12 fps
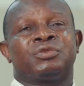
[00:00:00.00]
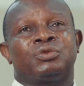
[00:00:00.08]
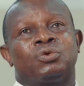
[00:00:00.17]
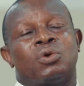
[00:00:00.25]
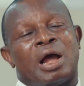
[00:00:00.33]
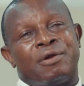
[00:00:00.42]

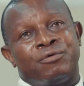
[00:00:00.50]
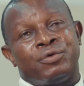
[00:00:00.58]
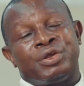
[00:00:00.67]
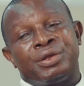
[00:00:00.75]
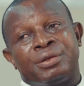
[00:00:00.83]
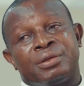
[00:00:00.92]
So how do
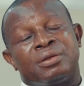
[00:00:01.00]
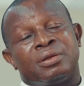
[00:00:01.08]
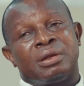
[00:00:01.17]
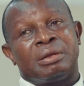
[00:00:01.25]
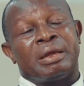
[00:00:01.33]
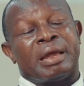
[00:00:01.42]
we,
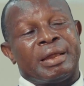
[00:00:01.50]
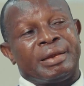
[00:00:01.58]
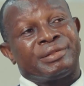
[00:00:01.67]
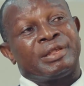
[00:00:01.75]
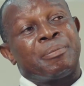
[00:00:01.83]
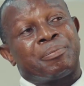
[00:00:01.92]
they
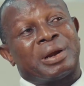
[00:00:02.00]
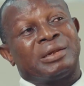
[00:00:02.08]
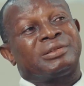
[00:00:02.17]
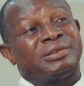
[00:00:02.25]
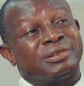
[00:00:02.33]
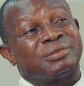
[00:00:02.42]
say
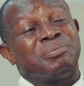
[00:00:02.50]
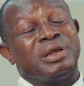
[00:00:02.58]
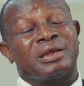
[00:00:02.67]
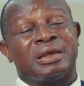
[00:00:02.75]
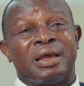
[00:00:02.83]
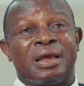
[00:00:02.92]
practice
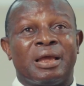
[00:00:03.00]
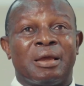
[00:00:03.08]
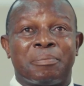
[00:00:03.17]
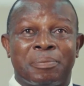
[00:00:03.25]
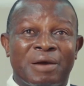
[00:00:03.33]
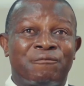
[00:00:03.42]
make
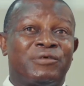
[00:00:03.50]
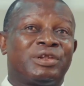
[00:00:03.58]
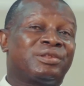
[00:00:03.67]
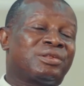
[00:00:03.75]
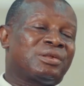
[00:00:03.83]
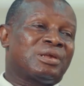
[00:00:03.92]

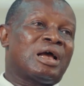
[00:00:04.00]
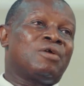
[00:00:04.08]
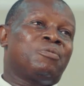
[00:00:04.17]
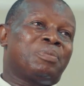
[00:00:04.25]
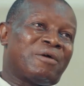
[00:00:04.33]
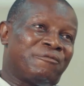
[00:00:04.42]
perfect. How
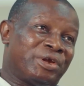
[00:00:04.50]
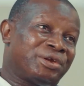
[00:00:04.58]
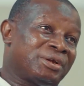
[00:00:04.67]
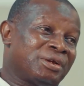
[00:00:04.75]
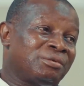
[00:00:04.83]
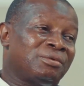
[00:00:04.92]
would
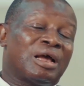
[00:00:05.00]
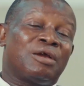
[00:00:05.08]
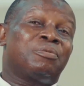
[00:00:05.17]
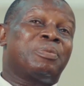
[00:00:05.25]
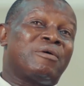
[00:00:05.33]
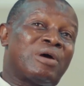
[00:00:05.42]

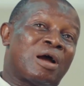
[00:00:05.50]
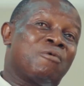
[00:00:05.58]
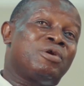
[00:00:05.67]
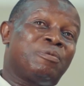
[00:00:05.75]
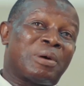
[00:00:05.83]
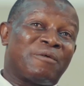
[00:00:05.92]

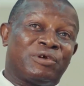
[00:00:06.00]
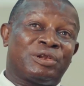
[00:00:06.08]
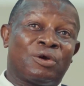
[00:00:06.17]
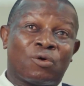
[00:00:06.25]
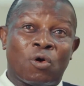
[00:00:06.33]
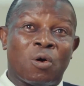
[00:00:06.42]
the
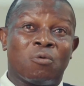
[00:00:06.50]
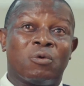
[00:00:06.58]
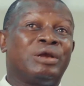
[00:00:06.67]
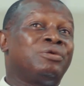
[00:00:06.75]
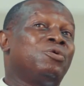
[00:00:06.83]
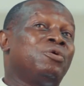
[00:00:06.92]
perfection come
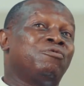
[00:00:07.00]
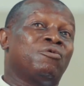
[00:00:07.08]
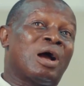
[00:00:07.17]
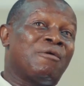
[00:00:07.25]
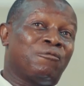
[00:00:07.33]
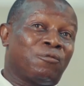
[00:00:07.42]
when you don't
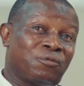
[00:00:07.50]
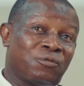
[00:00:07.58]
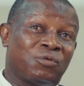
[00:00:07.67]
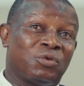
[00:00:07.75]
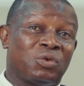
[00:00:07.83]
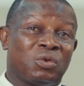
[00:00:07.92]
even have,
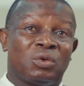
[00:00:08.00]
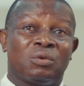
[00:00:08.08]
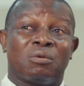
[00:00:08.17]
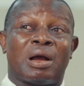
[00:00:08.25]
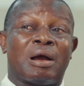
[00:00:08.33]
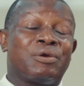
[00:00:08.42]

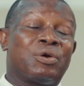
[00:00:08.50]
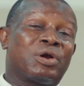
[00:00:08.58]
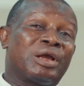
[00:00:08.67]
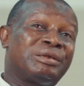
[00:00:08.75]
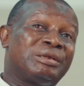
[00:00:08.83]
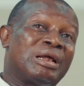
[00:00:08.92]
our young
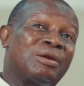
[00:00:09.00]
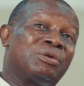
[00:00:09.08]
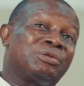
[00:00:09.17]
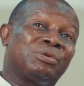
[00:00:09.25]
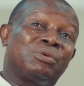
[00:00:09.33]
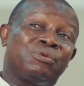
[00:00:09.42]
engineer
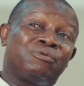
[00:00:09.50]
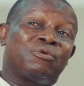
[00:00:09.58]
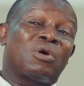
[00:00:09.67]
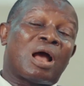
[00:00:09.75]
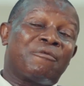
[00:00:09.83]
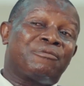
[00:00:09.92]
doesn't
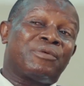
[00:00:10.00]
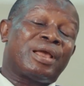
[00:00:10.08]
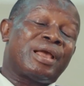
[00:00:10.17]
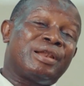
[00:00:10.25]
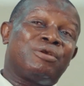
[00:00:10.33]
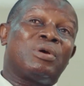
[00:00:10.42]
even have
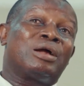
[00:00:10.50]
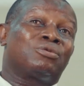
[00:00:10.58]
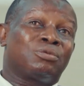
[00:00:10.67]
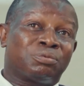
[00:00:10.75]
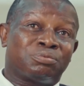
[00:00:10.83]
anywhere